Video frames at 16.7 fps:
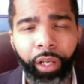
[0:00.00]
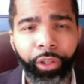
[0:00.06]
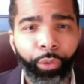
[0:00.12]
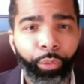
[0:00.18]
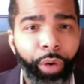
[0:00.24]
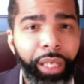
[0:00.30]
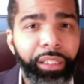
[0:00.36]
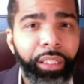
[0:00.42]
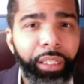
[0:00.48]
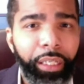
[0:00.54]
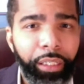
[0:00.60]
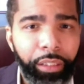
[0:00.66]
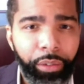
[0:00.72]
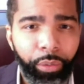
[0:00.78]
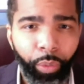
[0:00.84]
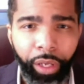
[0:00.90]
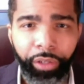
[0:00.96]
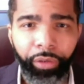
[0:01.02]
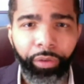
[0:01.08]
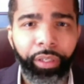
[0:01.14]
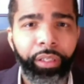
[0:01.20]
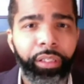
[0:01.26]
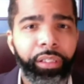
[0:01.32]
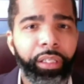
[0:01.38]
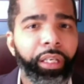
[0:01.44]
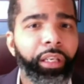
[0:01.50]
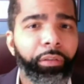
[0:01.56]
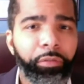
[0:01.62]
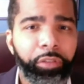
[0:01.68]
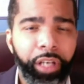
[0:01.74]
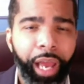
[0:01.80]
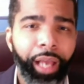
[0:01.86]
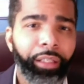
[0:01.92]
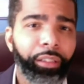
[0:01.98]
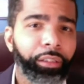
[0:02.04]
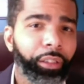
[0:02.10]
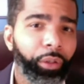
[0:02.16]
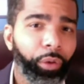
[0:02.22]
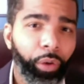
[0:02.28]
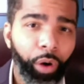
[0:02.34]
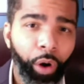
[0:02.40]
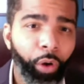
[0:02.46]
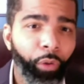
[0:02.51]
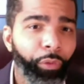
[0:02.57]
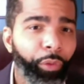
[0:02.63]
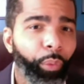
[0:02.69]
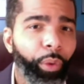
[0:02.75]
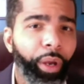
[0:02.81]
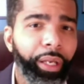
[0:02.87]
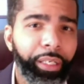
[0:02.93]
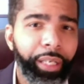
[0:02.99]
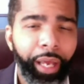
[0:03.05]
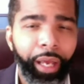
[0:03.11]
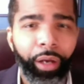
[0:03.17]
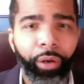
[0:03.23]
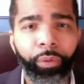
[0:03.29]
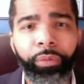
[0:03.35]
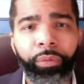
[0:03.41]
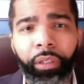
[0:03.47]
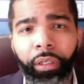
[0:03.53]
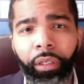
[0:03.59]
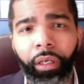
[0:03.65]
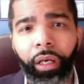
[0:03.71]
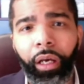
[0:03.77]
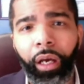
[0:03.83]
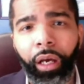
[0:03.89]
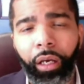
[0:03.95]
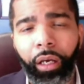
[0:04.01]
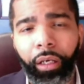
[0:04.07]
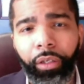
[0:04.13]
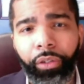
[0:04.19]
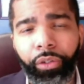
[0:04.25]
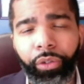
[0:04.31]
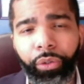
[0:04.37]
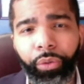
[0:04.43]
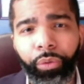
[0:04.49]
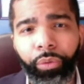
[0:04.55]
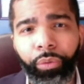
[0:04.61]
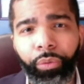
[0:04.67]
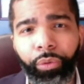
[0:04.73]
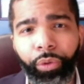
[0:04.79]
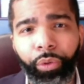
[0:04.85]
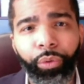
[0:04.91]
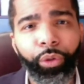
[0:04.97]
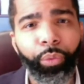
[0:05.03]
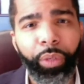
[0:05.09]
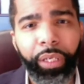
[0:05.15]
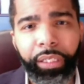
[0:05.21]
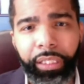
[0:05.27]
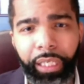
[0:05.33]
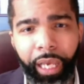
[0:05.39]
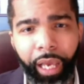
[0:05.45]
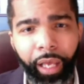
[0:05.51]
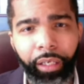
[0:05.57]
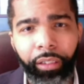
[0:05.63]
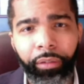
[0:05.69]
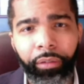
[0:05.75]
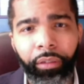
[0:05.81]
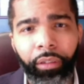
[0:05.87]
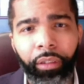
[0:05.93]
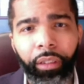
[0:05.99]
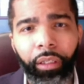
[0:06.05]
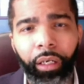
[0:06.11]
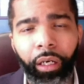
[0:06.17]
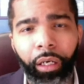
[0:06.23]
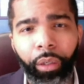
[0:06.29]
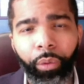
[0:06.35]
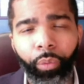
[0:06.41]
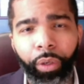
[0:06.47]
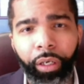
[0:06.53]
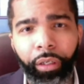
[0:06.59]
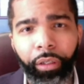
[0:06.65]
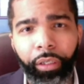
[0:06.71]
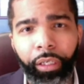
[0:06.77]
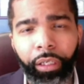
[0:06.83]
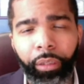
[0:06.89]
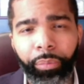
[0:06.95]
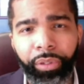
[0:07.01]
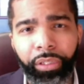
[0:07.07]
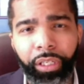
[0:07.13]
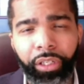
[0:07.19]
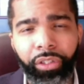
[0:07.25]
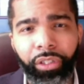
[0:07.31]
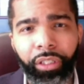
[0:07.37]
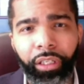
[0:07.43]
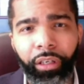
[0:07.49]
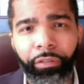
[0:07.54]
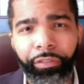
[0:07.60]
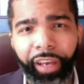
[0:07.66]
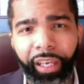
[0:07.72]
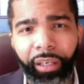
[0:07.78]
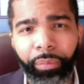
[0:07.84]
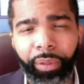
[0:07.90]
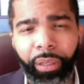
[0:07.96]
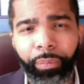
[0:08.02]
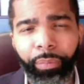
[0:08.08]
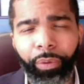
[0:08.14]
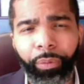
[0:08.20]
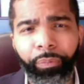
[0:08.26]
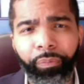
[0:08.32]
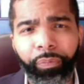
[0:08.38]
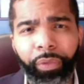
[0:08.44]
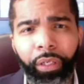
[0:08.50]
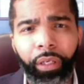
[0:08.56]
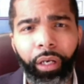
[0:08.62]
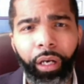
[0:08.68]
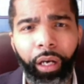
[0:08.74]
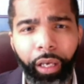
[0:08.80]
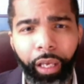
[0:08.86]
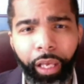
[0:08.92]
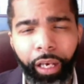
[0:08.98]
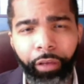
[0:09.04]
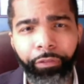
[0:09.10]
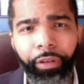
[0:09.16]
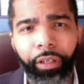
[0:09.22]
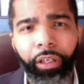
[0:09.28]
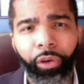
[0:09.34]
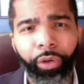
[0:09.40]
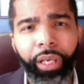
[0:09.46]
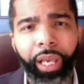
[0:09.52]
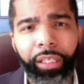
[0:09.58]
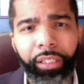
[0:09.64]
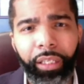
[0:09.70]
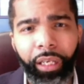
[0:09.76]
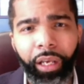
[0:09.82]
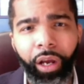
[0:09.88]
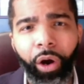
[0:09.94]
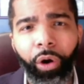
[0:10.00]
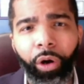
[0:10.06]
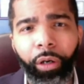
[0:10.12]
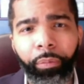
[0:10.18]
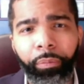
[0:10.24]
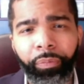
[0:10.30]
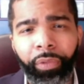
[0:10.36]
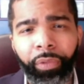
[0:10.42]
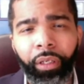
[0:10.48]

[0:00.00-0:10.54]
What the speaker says: residents, whether in the city of Jackson or all the way down through Louisiana, where it could potentially affect people. And if it creates any harm,